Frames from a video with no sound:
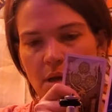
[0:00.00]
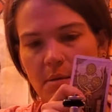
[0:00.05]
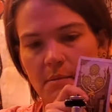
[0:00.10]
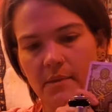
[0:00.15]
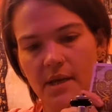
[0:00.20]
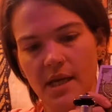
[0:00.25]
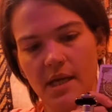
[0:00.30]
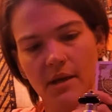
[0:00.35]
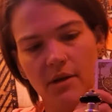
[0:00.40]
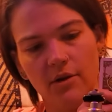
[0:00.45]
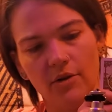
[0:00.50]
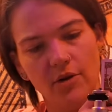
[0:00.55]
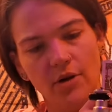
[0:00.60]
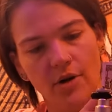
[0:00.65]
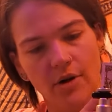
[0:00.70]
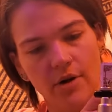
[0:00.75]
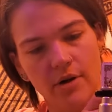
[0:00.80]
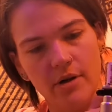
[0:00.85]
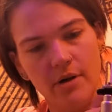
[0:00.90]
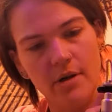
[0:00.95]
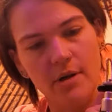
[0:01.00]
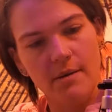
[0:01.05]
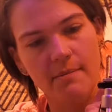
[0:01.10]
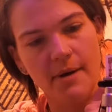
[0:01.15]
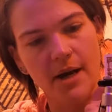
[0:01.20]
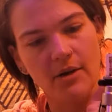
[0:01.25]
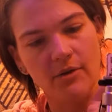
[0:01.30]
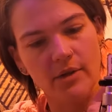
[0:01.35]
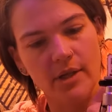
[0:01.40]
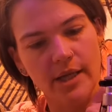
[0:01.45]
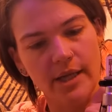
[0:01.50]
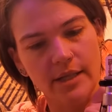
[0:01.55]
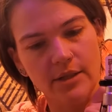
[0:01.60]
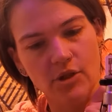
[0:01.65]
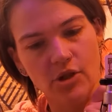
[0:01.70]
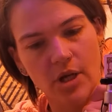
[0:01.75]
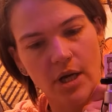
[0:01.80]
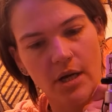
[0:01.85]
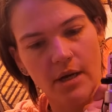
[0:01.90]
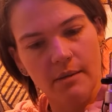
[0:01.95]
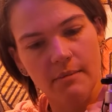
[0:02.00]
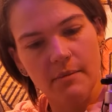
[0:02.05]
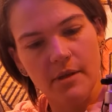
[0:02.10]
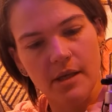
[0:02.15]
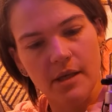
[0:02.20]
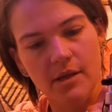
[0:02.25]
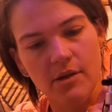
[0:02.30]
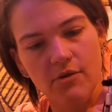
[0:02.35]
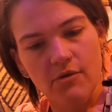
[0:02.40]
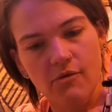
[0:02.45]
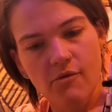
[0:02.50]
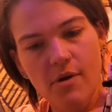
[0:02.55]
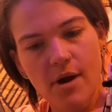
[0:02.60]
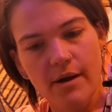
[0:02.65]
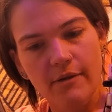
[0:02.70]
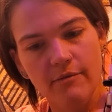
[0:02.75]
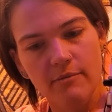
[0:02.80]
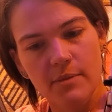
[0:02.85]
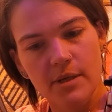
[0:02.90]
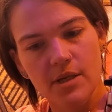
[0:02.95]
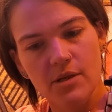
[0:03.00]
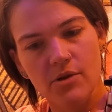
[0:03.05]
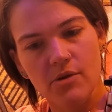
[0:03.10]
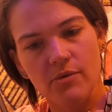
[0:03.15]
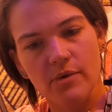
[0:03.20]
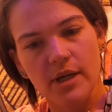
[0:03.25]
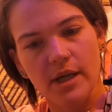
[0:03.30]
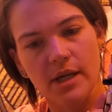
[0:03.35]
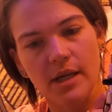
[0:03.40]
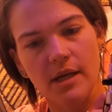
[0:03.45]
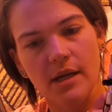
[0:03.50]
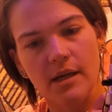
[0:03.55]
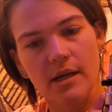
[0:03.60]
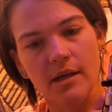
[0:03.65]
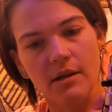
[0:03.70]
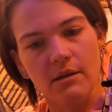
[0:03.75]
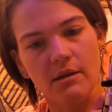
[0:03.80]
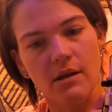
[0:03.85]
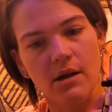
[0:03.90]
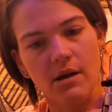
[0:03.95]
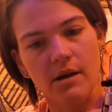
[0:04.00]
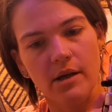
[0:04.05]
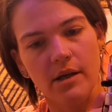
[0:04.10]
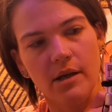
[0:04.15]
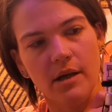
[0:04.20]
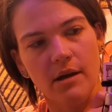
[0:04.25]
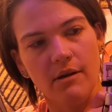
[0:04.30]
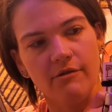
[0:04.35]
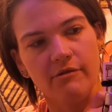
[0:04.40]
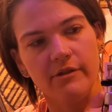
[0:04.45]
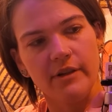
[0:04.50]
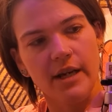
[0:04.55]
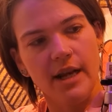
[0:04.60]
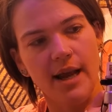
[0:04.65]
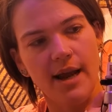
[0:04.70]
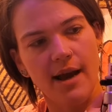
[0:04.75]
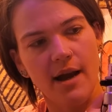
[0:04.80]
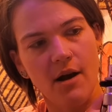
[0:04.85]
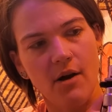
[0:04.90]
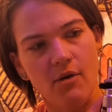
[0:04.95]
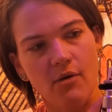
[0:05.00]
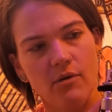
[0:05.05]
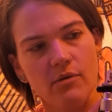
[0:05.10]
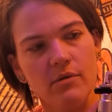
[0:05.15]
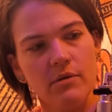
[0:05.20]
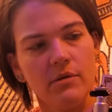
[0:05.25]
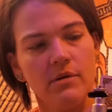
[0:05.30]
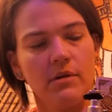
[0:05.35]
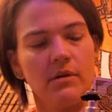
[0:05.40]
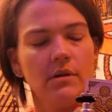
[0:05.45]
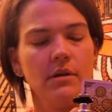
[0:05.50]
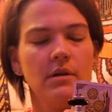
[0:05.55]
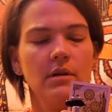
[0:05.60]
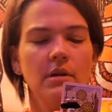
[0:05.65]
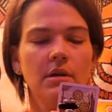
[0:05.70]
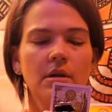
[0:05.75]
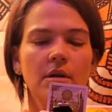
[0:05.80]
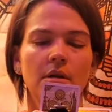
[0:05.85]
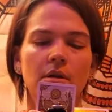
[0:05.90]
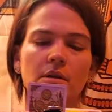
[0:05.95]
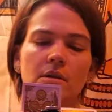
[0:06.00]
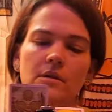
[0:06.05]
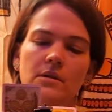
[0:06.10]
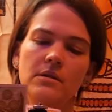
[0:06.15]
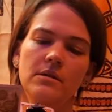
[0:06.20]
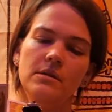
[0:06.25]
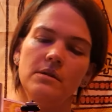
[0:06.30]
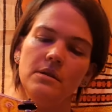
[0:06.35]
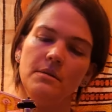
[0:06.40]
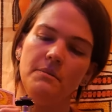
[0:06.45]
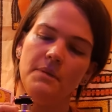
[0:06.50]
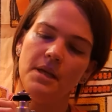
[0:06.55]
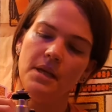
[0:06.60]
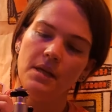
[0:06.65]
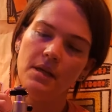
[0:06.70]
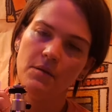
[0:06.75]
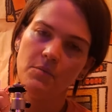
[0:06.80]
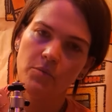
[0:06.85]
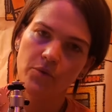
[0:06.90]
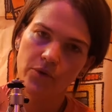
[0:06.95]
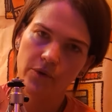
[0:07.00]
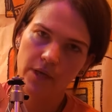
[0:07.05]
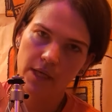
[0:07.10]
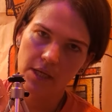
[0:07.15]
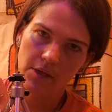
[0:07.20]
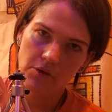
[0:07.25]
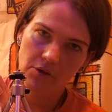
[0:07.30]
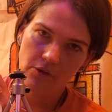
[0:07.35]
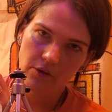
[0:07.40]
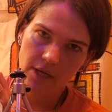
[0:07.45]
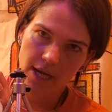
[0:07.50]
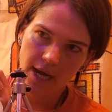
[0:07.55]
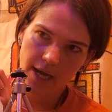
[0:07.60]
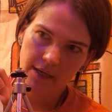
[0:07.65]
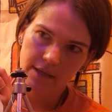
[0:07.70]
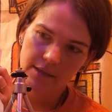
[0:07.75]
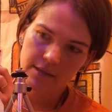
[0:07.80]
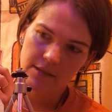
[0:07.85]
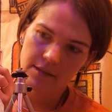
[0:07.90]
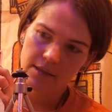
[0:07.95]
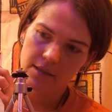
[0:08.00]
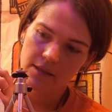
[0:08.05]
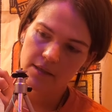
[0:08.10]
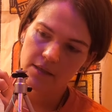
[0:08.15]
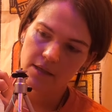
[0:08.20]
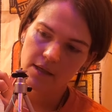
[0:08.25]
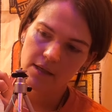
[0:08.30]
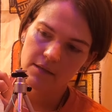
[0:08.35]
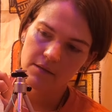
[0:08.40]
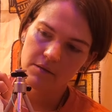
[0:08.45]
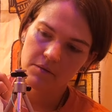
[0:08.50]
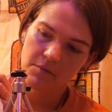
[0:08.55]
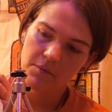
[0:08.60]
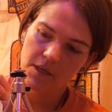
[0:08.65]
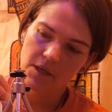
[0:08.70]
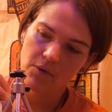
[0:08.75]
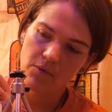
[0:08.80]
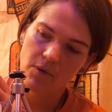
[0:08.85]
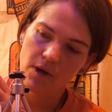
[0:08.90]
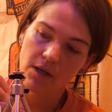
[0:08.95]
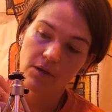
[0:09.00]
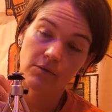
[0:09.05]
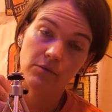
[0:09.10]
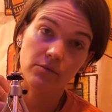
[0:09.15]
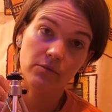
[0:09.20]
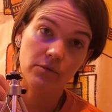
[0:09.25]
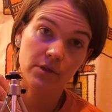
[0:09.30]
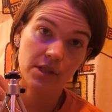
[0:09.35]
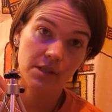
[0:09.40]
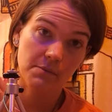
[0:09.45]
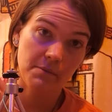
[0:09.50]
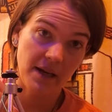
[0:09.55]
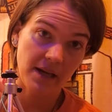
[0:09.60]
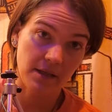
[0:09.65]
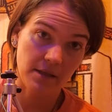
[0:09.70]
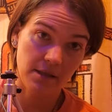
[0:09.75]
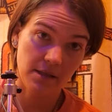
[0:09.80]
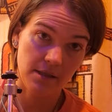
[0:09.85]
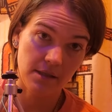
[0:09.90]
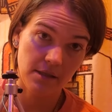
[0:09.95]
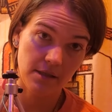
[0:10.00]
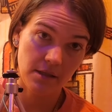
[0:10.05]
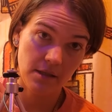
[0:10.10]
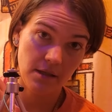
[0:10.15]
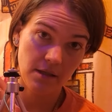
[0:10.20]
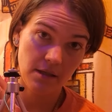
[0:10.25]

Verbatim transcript: being a card about a job that you have been doing long enough now to be pretty good at it and to be well respected.